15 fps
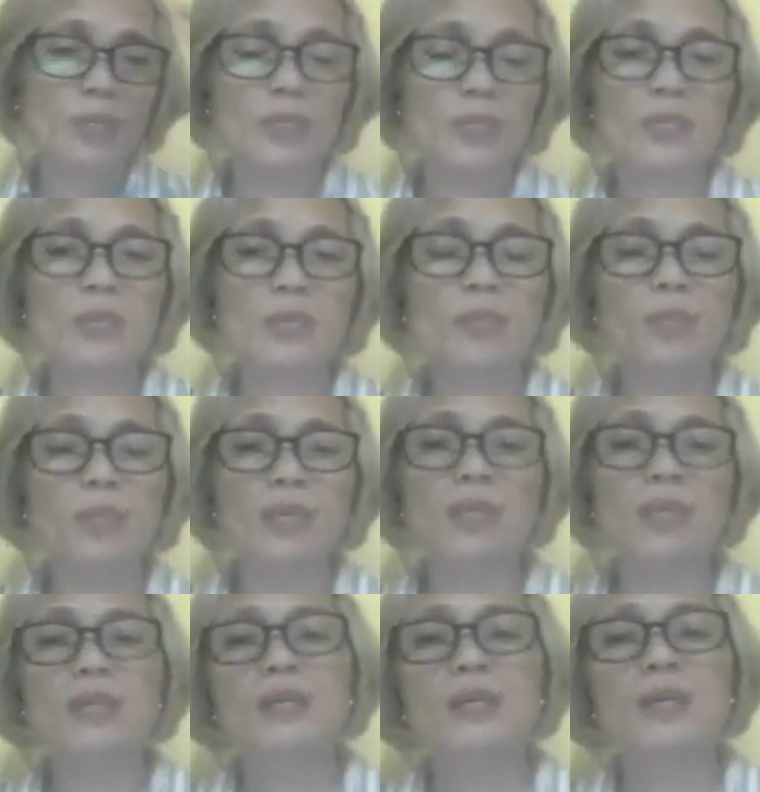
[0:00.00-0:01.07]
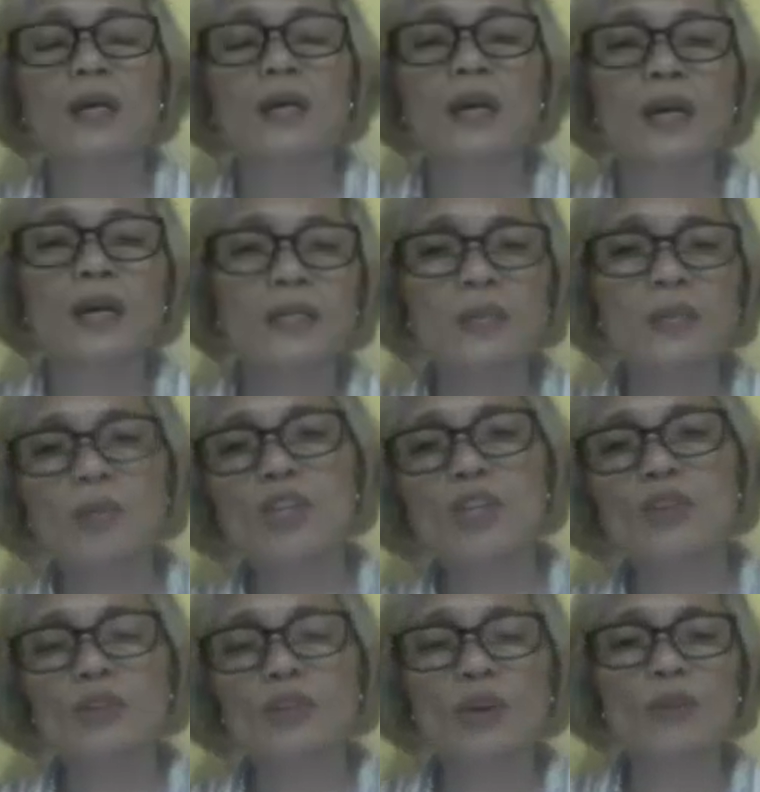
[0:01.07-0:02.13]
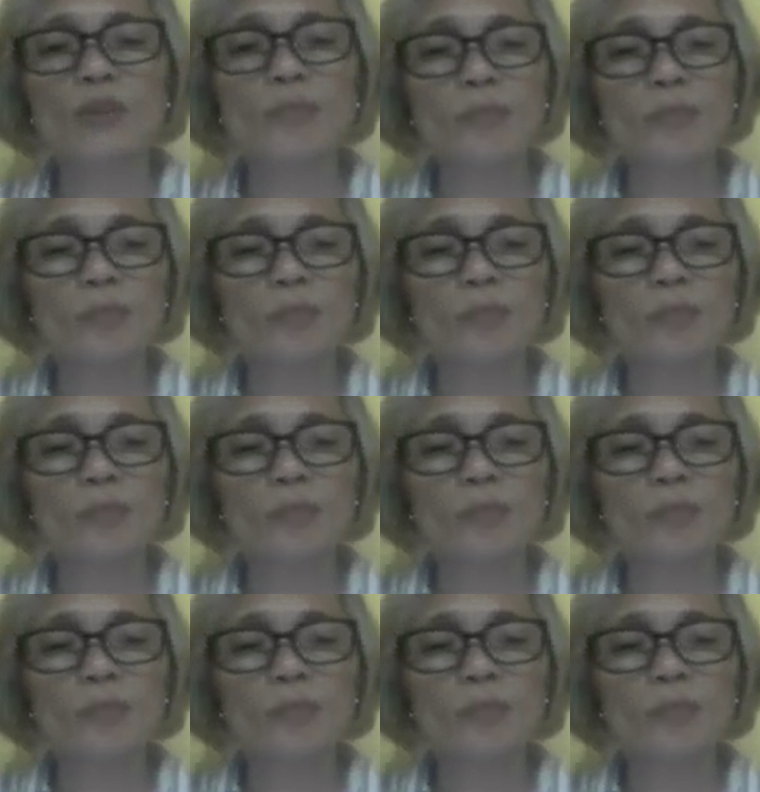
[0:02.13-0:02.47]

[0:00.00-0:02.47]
It's simply summation of